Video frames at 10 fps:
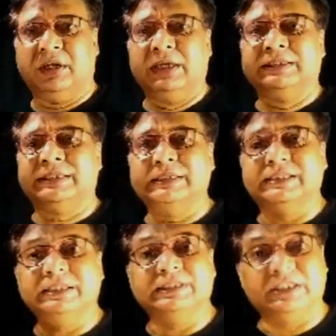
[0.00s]
Since it
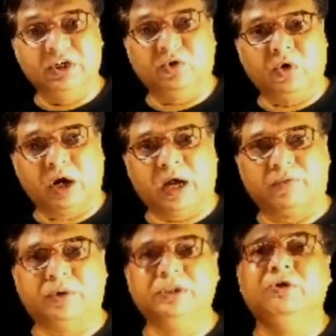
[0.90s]
is
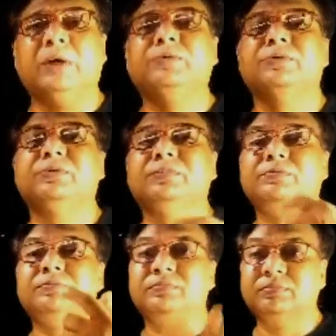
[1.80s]
EcoR1, you have to
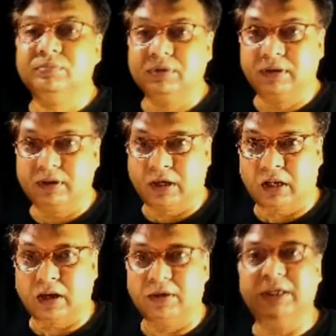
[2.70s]

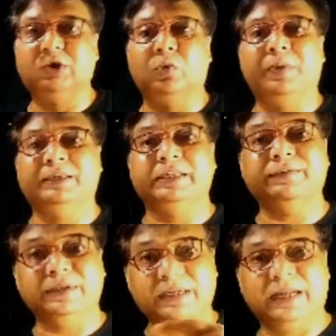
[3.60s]
incubate
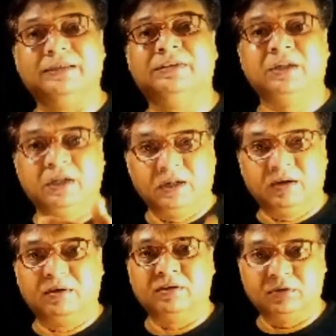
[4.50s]
even at
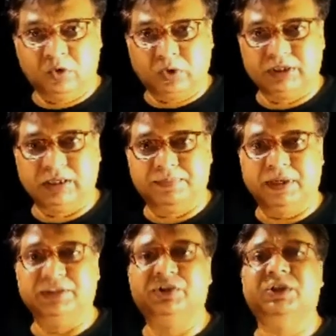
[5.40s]
lower
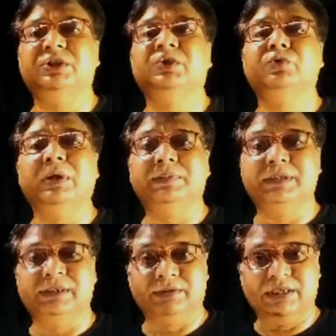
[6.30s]
temperature, that is
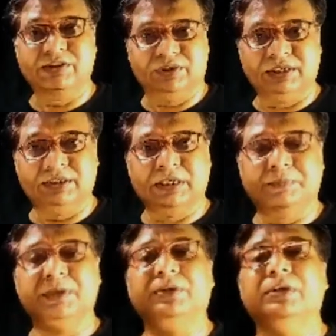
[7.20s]
12 degrees centigrade,
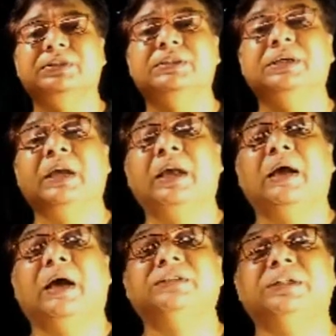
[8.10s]
because the
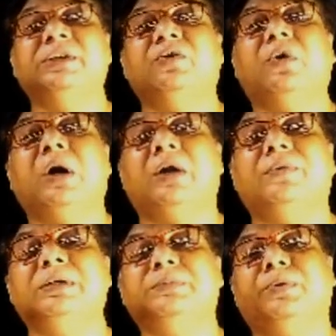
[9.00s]

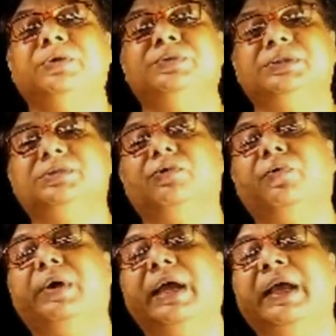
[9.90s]
EcoR1, it produces an
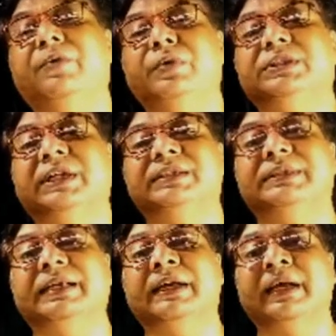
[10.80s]
overhang which has
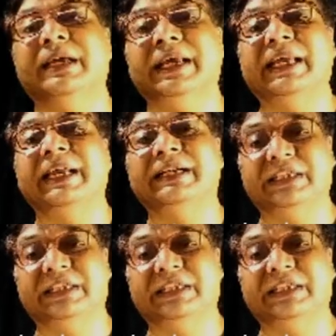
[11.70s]
AT.